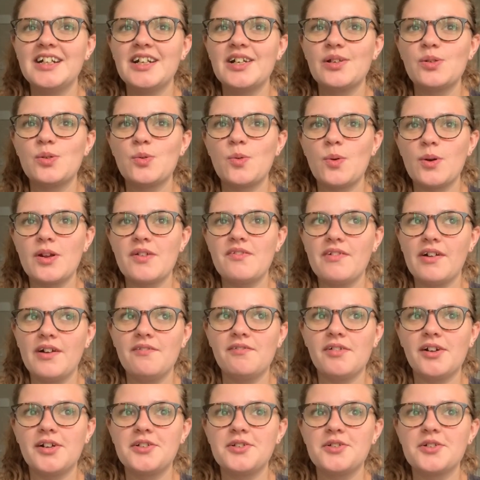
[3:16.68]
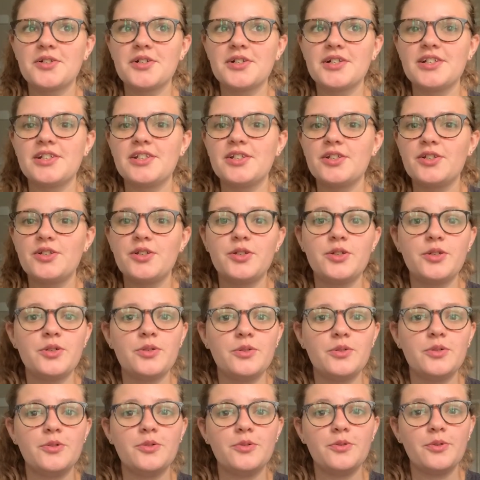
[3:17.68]
2,500
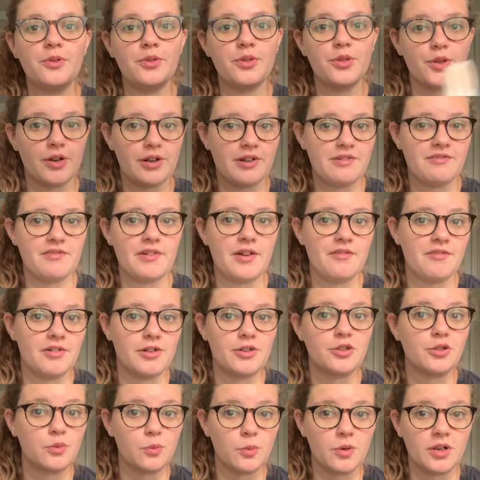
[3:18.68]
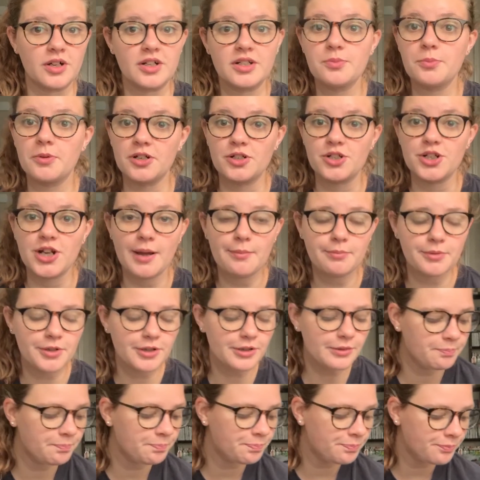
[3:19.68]
to 3,500 words per chapter,
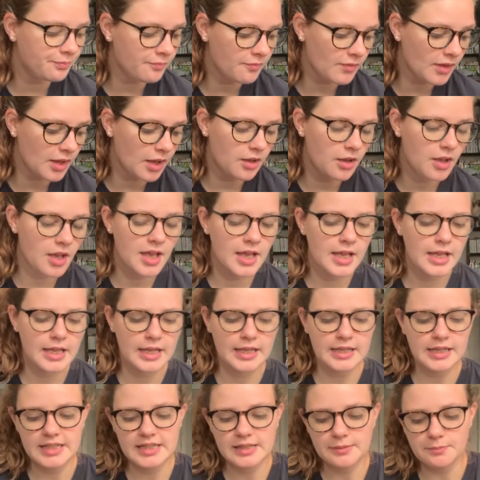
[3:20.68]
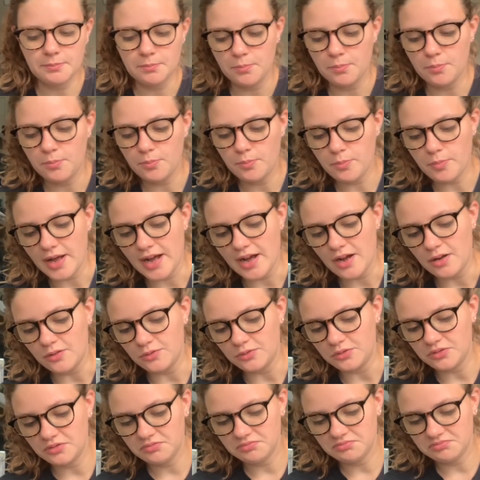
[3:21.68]
and it's about
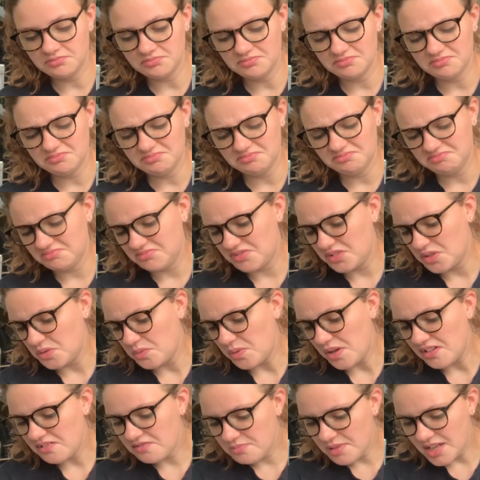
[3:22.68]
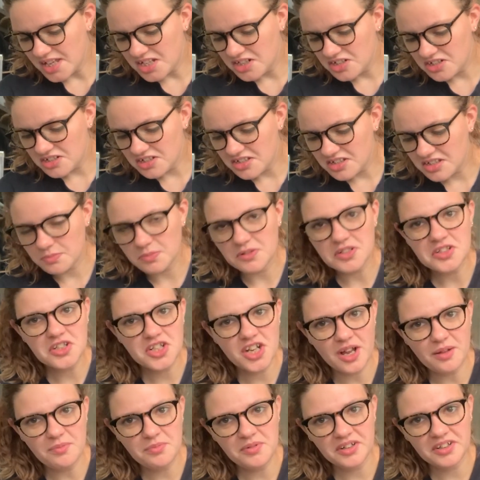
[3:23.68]
12 pages per
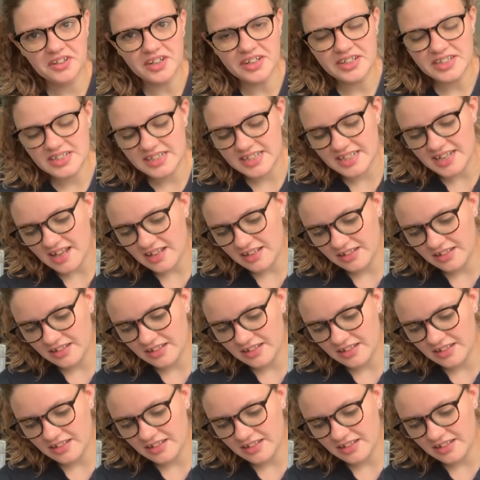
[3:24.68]
chapter, I'd say.